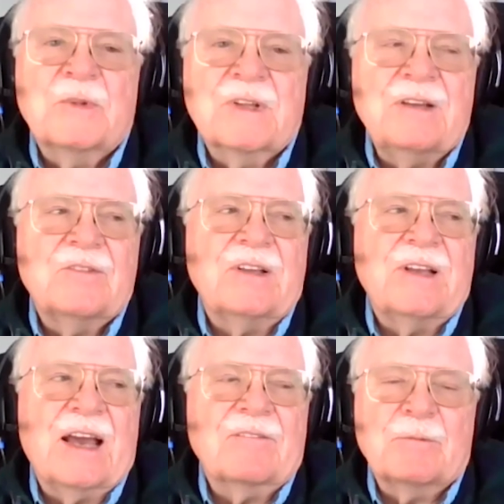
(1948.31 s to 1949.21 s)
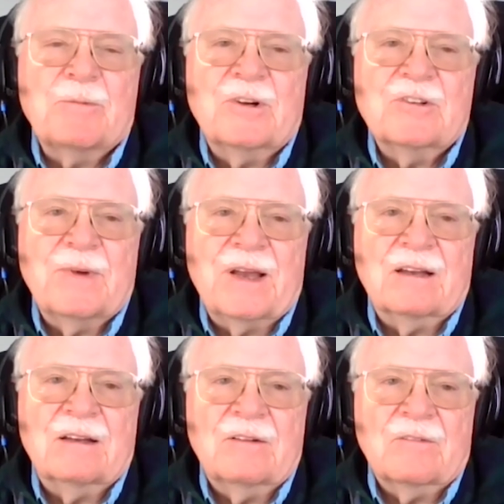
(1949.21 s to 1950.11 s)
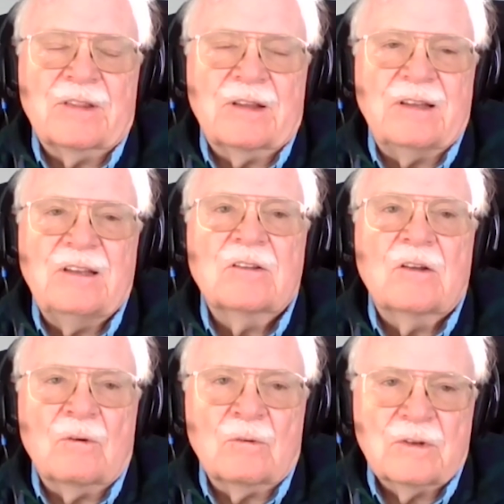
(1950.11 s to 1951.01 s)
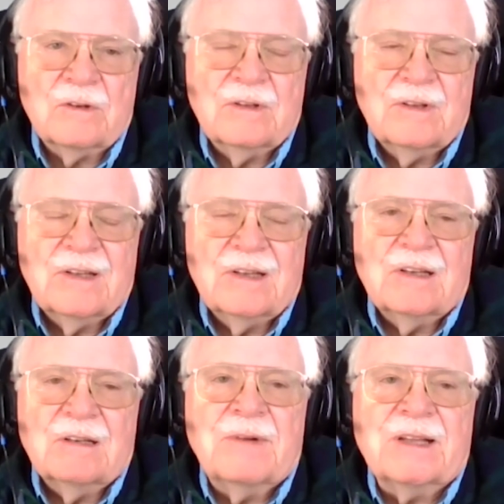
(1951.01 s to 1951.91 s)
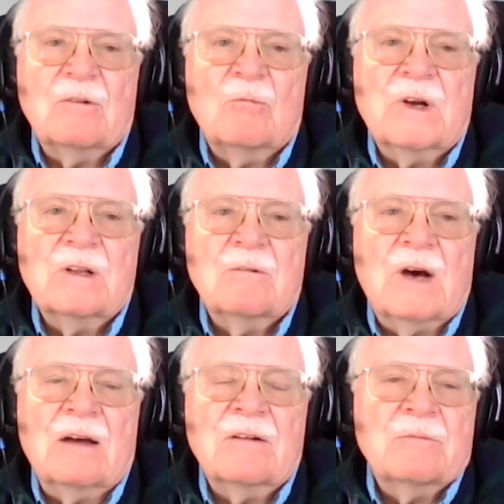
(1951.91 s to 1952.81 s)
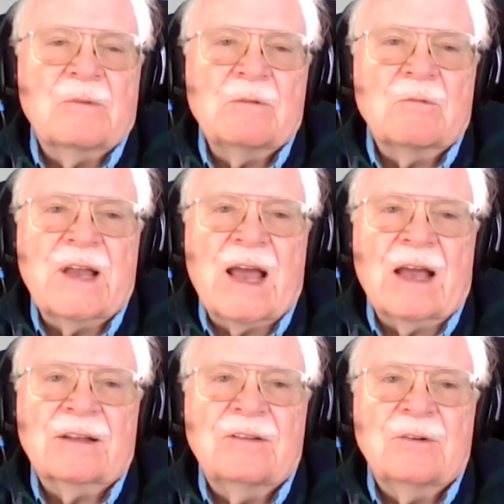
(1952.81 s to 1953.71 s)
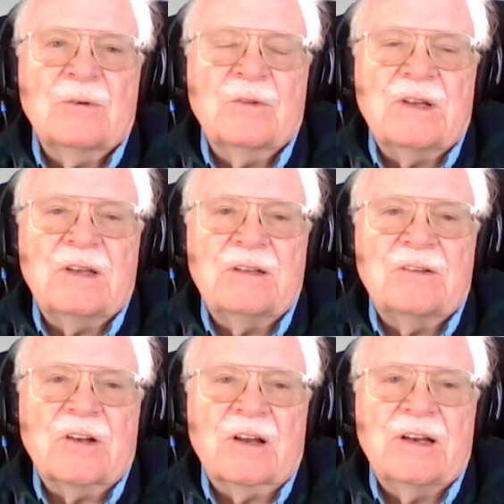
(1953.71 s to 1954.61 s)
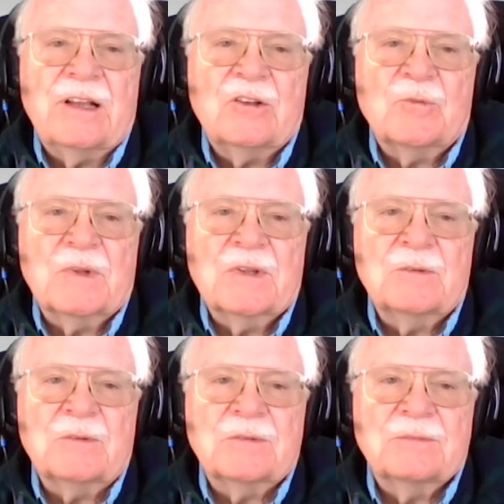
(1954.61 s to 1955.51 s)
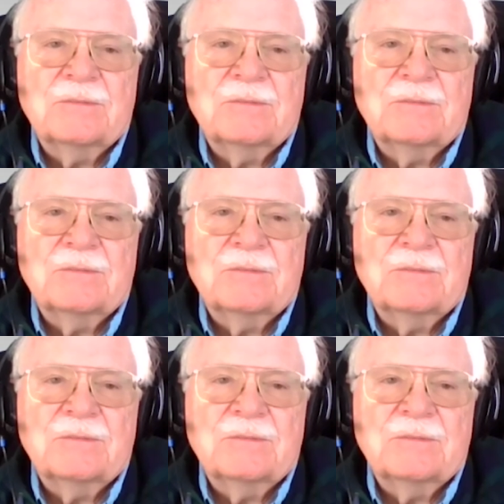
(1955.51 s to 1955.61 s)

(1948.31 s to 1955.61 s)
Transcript: believes that you have to punch back on everything. You don't. But how did we react to the Chinese balloon?